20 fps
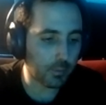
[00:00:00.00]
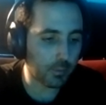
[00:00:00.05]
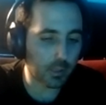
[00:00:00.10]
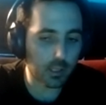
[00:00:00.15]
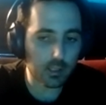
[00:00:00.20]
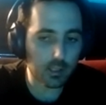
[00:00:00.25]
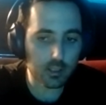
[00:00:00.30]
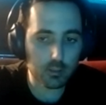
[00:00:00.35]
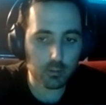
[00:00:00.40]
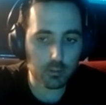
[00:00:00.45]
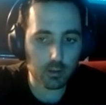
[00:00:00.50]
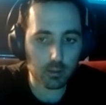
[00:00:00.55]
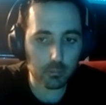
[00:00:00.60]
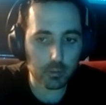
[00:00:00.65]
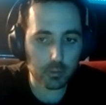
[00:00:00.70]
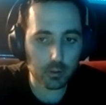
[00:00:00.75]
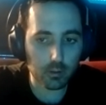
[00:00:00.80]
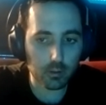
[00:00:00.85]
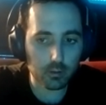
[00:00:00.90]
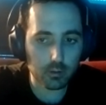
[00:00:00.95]
But please, sweet
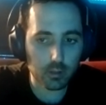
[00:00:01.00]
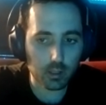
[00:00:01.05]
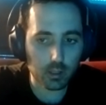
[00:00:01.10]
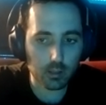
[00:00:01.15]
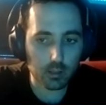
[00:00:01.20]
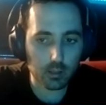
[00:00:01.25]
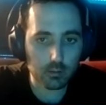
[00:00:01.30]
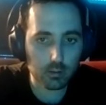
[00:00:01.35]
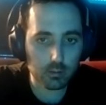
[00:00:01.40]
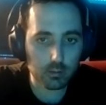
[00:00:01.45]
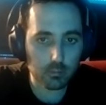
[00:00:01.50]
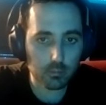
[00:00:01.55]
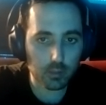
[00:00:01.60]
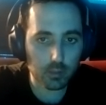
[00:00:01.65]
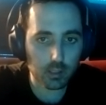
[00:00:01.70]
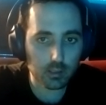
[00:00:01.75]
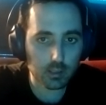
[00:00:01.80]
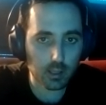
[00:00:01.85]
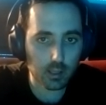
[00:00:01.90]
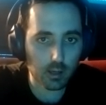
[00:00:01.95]
computer, do not
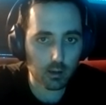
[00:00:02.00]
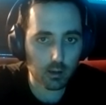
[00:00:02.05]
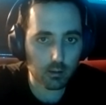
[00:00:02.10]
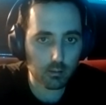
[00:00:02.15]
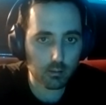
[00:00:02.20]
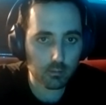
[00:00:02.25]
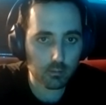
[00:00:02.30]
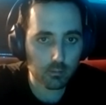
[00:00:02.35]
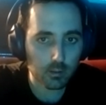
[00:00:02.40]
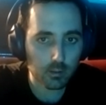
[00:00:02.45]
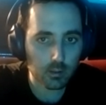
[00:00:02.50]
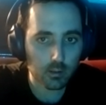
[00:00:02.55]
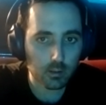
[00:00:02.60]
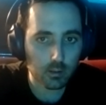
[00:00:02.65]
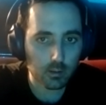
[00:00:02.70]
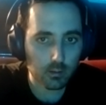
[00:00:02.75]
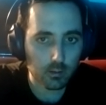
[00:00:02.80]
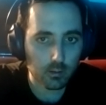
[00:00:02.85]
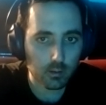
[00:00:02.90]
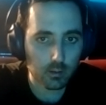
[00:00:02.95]
break down.
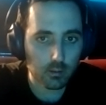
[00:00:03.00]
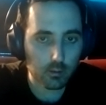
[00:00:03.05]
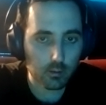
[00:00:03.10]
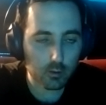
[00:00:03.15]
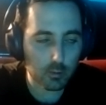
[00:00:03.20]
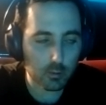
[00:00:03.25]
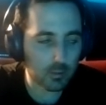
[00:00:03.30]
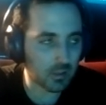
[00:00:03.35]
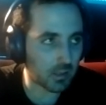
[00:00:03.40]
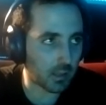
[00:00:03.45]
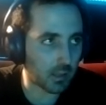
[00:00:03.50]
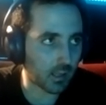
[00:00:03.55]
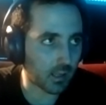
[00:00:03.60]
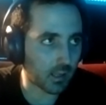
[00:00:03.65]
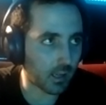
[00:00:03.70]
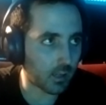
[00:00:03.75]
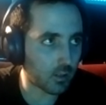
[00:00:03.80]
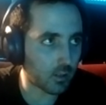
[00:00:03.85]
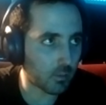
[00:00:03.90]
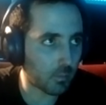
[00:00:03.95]
Which makes me
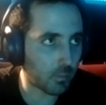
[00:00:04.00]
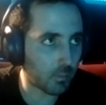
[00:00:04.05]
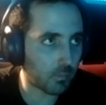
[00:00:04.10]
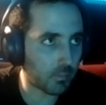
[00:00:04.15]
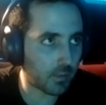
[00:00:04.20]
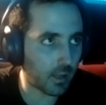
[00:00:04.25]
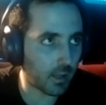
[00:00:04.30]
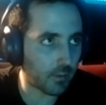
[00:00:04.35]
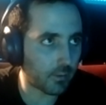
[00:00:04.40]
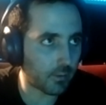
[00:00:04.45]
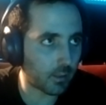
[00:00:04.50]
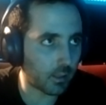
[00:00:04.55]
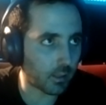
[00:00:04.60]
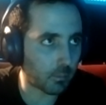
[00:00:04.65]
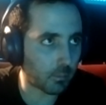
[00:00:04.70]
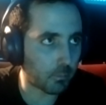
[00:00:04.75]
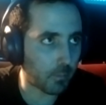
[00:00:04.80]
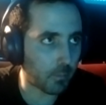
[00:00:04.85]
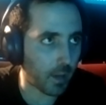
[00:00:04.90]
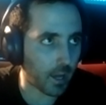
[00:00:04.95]
think that I should
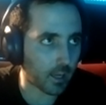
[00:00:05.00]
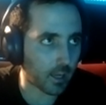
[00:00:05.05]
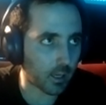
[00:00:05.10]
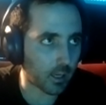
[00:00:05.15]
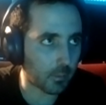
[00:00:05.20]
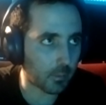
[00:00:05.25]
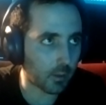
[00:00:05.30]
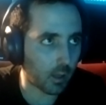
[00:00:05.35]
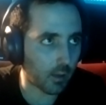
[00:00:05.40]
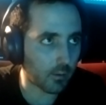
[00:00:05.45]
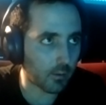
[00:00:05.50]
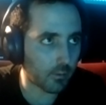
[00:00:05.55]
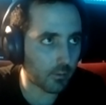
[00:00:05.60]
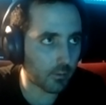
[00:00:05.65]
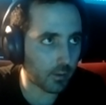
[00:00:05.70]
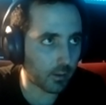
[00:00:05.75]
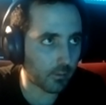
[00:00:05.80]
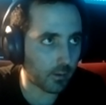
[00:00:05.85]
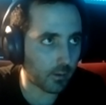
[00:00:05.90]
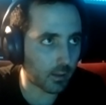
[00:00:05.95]
definitely like back up a lot of
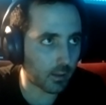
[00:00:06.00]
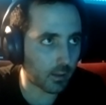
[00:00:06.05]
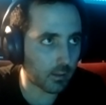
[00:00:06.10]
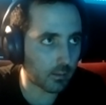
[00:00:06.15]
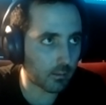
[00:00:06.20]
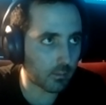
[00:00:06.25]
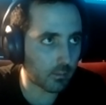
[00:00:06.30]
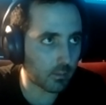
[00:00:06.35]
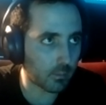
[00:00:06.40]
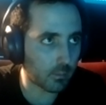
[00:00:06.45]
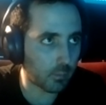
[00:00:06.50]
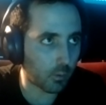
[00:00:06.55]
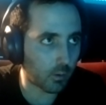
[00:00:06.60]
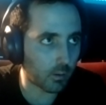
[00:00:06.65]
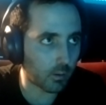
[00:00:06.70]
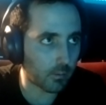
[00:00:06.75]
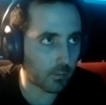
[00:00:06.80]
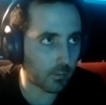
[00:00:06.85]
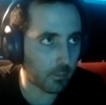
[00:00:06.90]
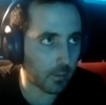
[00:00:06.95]
like very
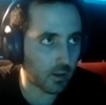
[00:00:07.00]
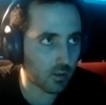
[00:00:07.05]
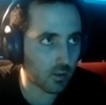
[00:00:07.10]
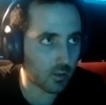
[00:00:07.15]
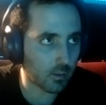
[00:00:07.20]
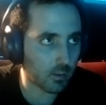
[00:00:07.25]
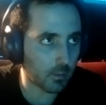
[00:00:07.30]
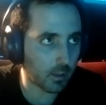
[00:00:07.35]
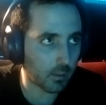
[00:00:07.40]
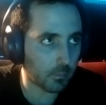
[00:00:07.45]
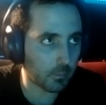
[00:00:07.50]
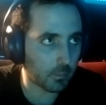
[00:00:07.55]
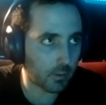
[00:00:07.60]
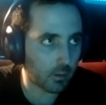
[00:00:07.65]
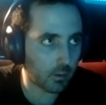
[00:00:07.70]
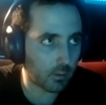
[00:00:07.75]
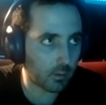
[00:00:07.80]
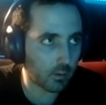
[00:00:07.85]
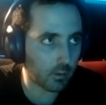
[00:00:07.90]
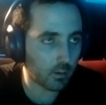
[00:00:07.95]
important information on my
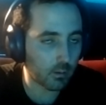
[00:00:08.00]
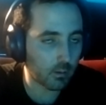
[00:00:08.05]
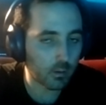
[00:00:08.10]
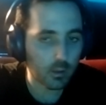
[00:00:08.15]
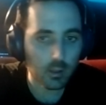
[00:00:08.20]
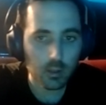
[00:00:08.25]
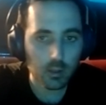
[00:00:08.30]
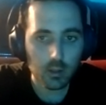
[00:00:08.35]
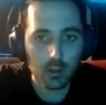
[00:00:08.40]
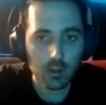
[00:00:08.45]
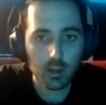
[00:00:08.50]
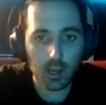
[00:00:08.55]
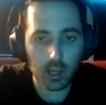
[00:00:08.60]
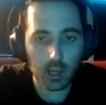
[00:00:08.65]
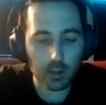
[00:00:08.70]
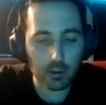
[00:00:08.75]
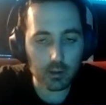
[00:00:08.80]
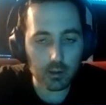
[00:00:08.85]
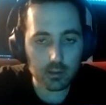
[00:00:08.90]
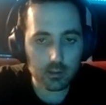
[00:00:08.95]
computer.
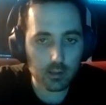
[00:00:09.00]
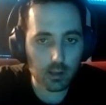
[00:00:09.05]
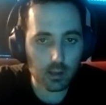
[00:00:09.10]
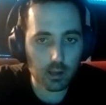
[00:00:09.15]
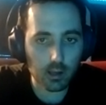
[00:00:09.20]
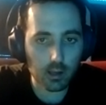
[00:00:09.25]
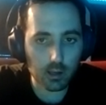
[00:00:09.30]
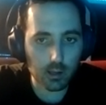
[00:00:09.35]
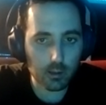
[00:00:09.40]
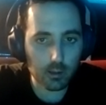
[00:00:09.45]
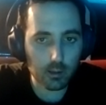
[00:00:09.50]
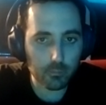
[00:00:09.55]
Anyways,